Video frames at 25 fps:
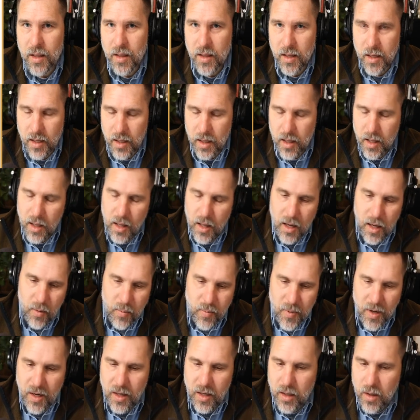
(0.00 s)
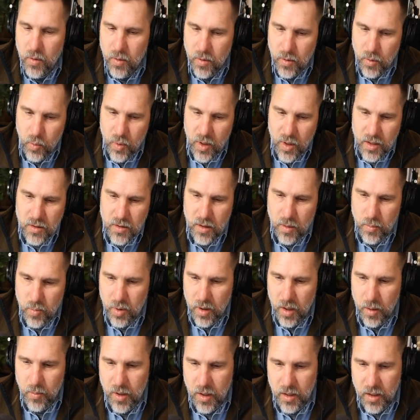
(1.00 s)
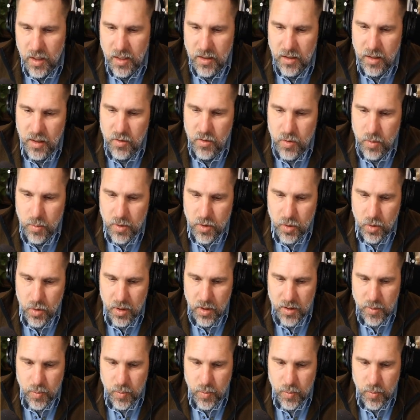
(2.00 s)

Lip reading: thing. I'm not going to go in the weeds on primary non-contributory.